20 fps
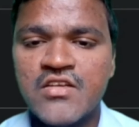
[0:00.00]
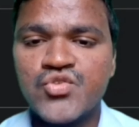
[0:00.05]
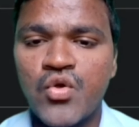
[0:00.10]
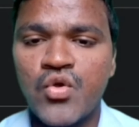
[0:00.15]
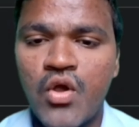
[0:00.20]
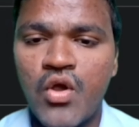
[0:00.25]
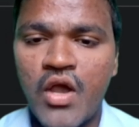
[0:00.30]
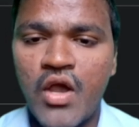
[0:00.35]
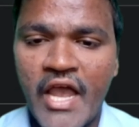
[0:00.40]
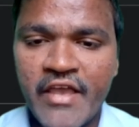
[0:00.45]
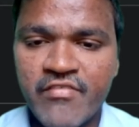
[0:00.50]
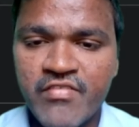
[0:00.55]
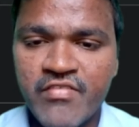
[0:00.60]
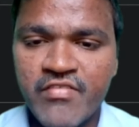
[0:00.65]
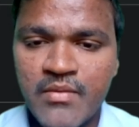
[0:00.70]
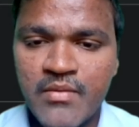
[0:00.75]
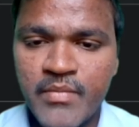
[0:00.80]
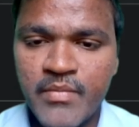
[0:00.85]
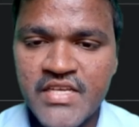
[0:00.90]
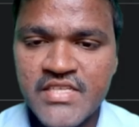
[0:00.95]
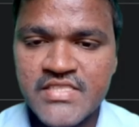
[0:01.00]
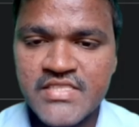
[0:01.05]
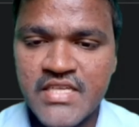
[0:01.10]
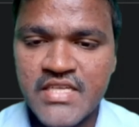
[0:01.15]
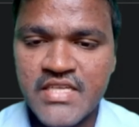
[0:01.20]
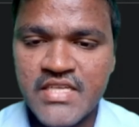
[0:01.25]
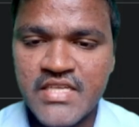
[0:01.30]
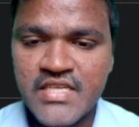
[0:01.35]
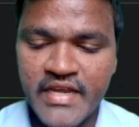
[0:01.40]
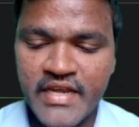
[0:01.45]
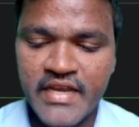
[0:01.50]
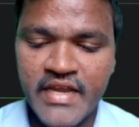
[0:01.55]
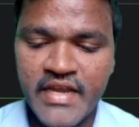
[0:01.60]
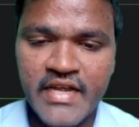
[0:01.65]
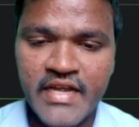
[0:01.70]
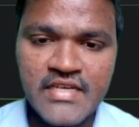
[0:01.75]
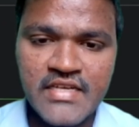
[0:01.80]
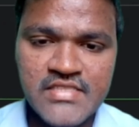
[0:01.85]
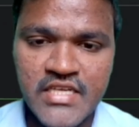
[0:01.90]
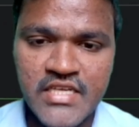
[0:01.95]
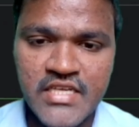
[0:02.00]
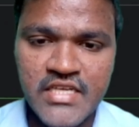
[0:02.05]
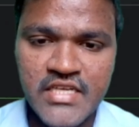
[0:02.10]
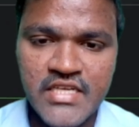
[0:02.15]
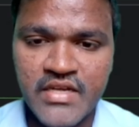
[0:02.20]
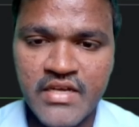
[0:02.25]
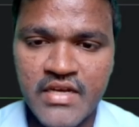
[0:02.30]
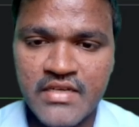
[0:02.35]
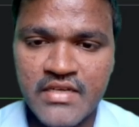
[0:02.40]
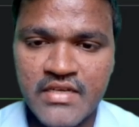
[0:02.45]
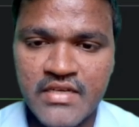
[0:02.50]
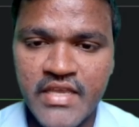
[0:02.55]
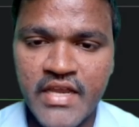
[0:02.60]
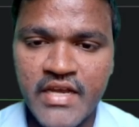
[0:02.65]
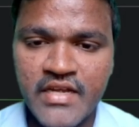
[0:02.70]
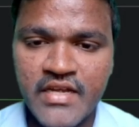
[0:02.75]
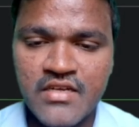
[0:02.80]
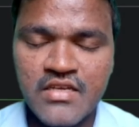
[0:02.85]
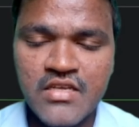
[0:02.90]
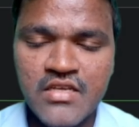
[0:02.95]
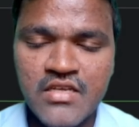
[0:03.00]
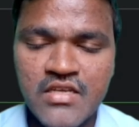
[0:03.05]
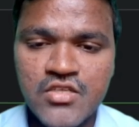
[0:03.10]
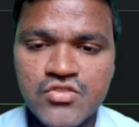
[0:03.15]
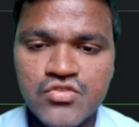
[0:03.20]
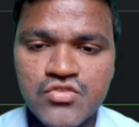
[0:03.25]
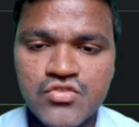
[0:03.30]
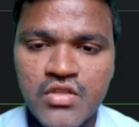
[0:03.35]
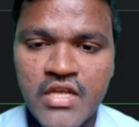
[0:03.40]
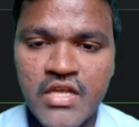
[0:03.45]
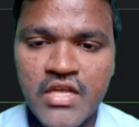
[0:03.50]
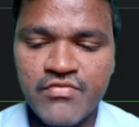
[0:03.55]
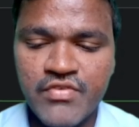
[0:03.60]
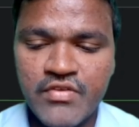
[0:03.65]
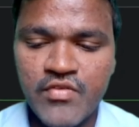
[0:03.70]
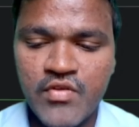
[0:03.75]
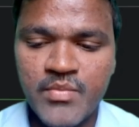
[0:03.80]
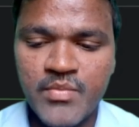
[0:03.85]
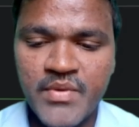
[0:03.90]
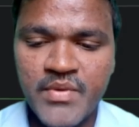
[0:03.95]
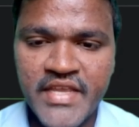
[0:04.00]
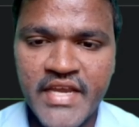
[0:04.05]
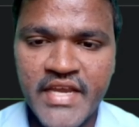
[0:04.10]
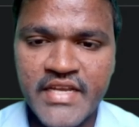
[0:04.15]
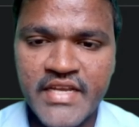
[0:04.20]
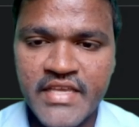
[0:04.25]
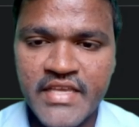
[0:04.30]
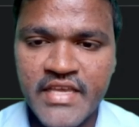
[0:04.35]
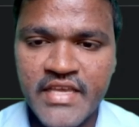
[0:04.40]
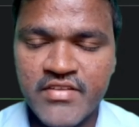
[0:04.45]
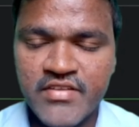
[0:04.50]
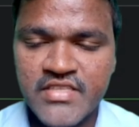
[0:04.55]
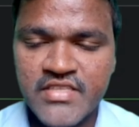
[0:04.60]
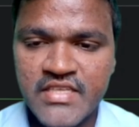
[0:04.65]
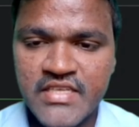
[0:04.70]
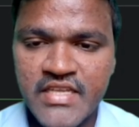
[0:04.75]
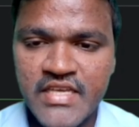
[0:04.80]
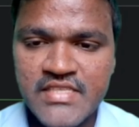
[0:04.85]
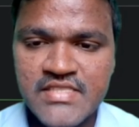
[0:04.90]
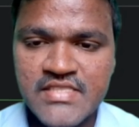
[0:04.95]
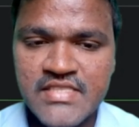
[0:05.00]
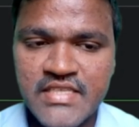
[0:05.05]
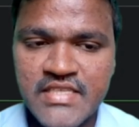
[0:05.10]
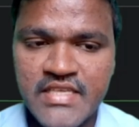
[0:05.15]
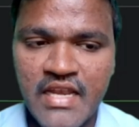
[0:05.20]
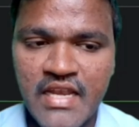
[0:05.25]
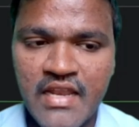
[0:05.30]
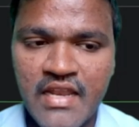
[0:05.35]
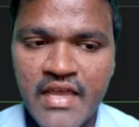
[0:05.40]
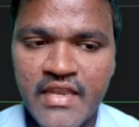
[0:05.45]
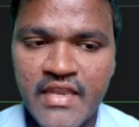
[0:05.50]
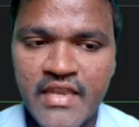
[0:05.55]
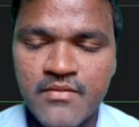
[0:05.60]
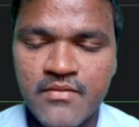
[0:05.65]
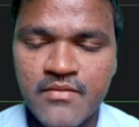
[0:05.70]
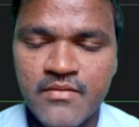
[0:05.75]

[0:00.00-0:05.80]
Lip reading: So I will mention an end statement at the end so that we will be getting everything in a single line.